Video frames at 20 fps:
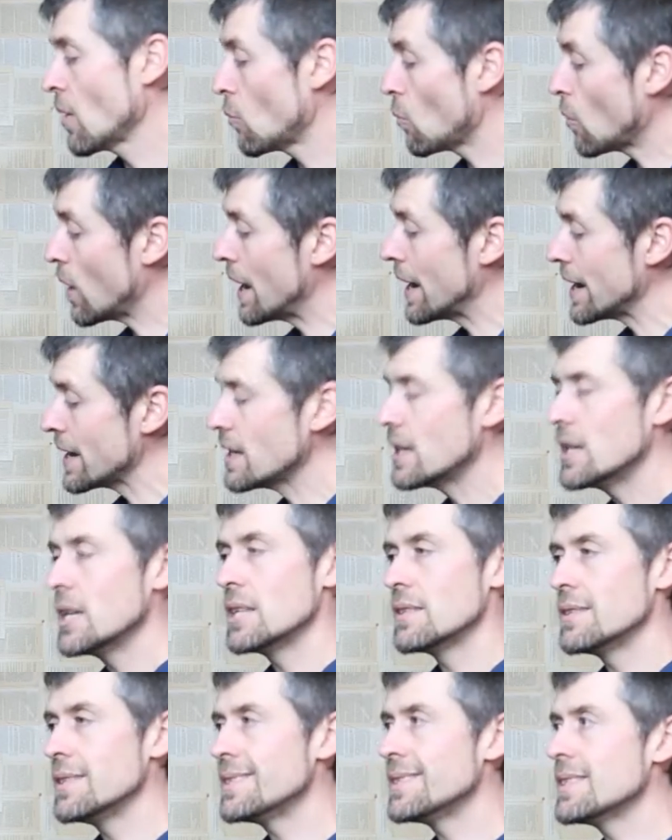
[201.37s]
Why?
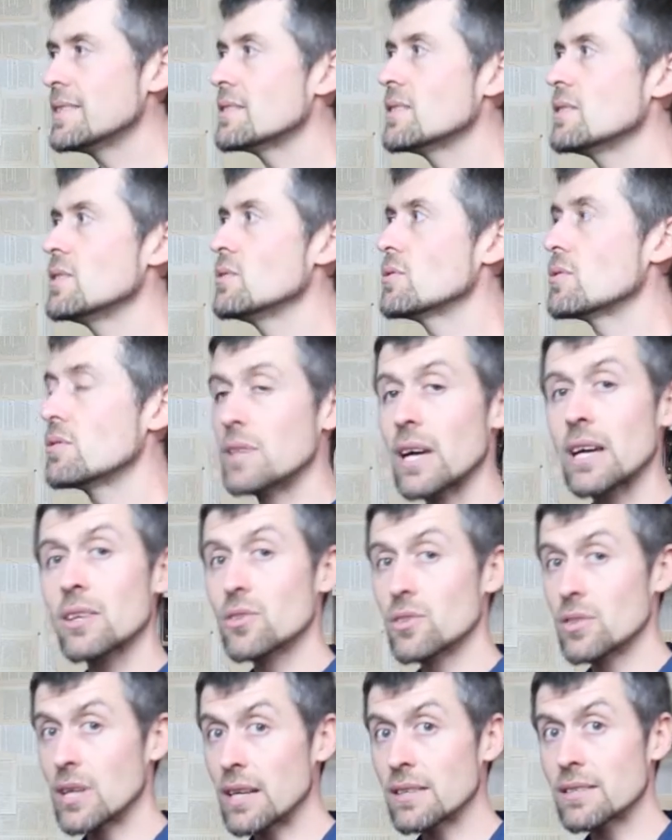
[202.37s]
This is an
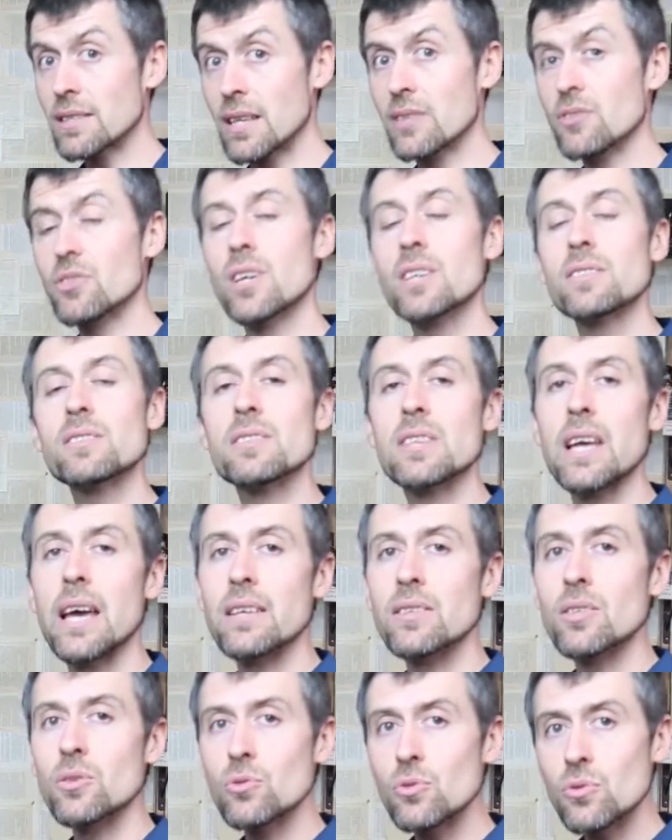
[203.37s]
introduction, as I just
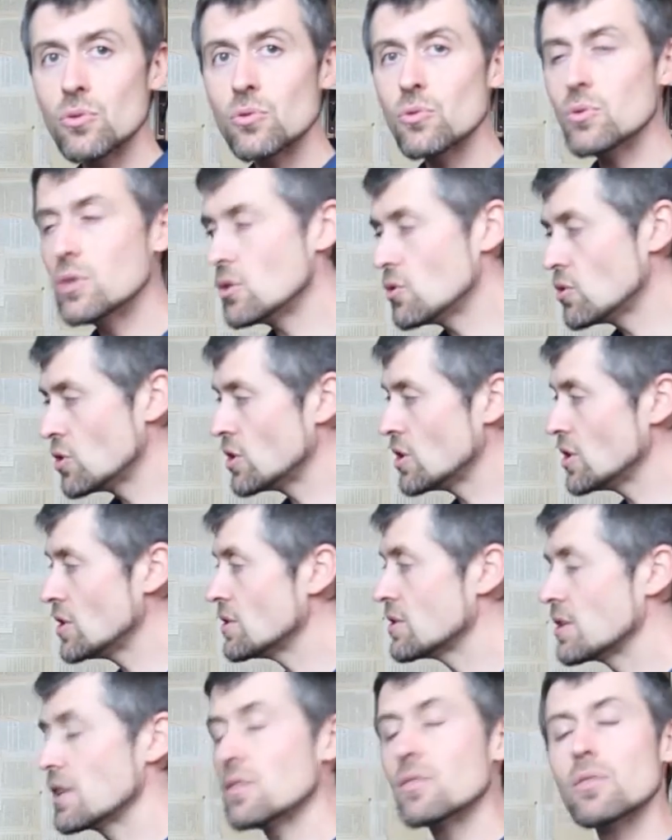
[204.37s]
said, to the
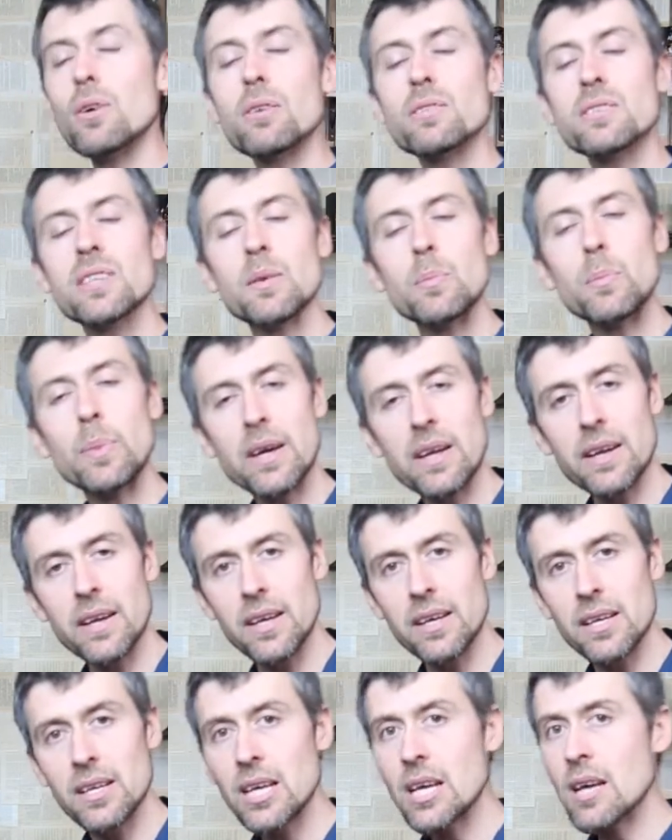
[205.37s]
cheese and cocktail
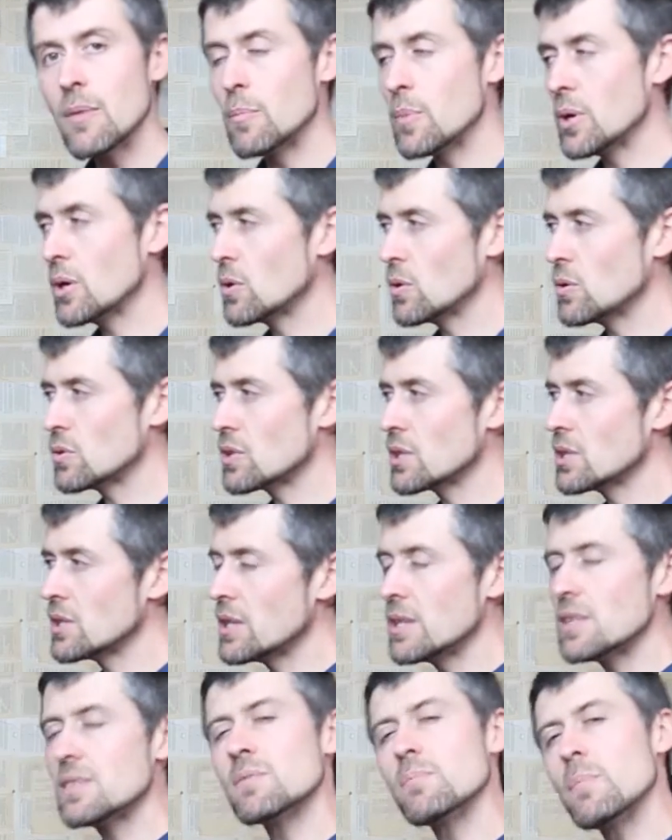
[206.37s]
pairing because
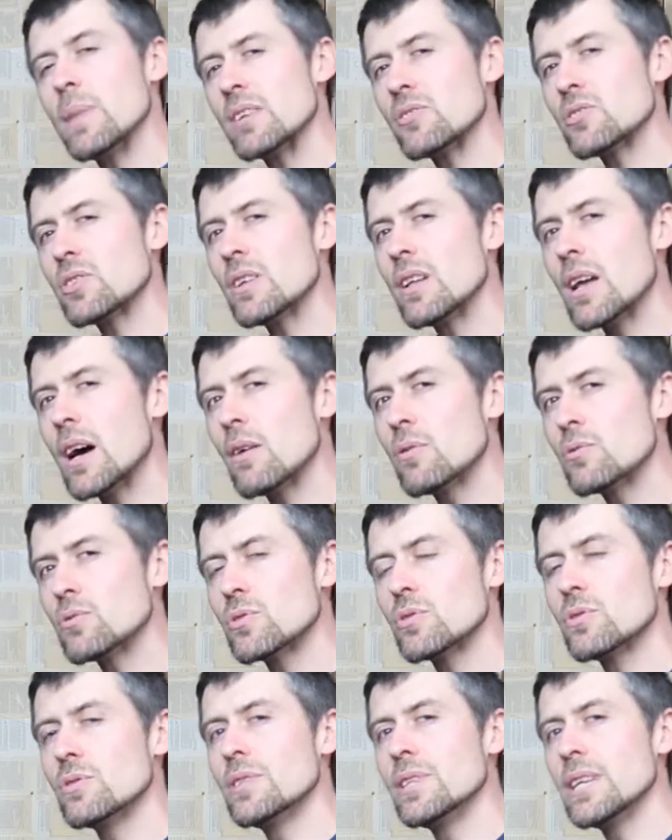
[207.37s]
this match
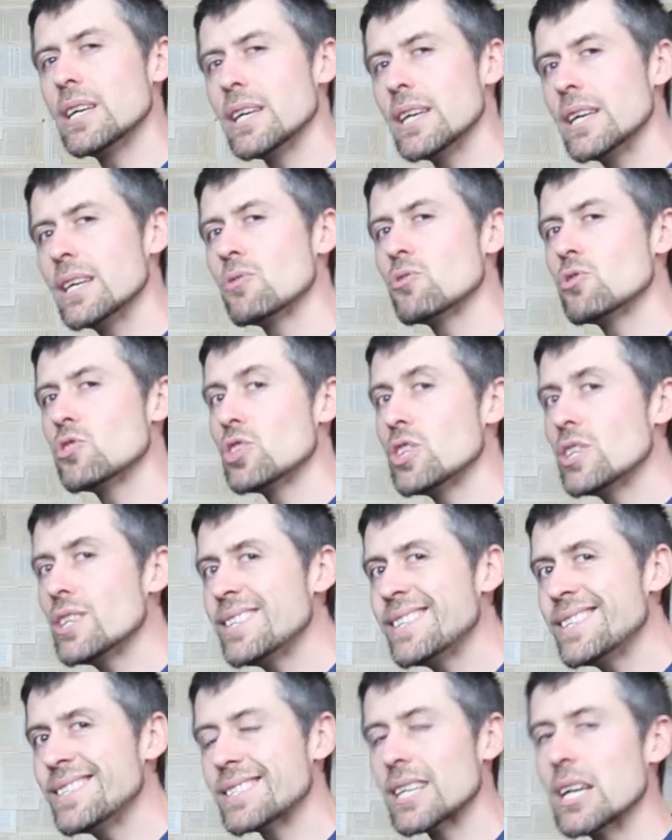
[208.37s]
allows the
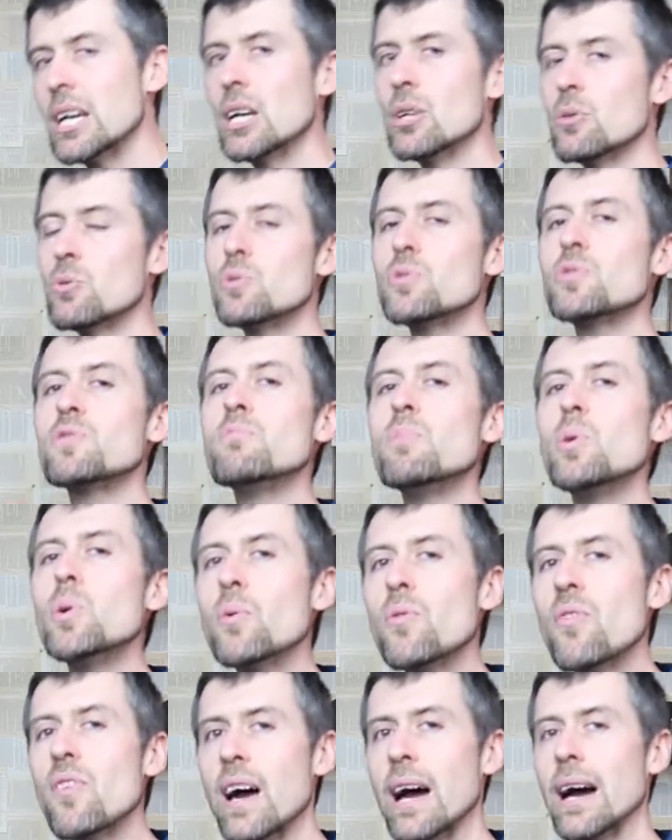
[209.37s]
cheese to
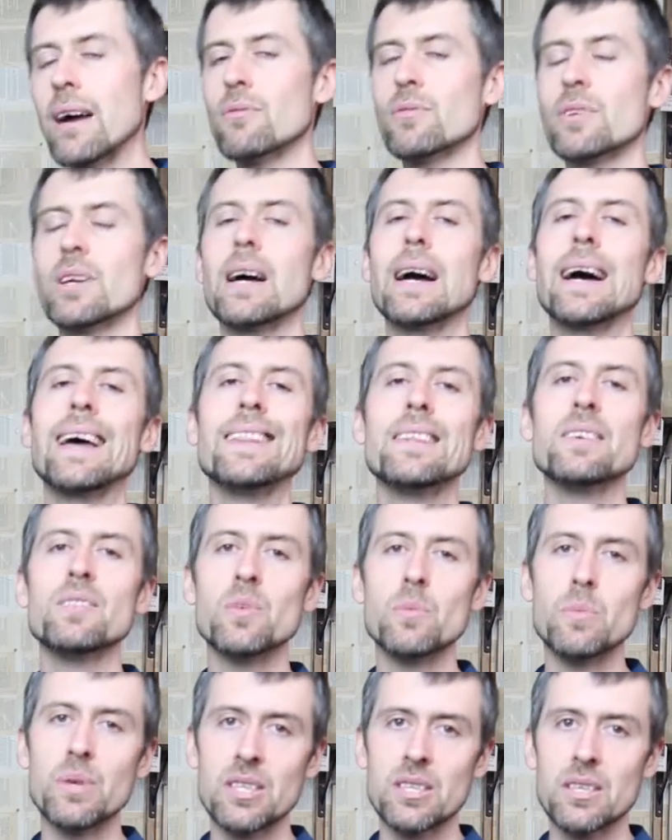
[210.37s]
smooth down a
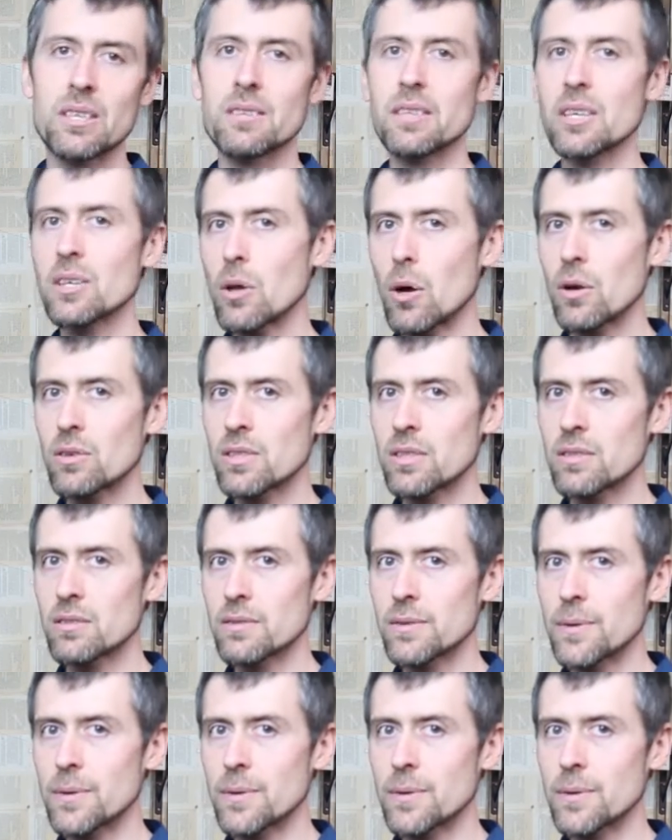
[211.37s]
little bit the cocktail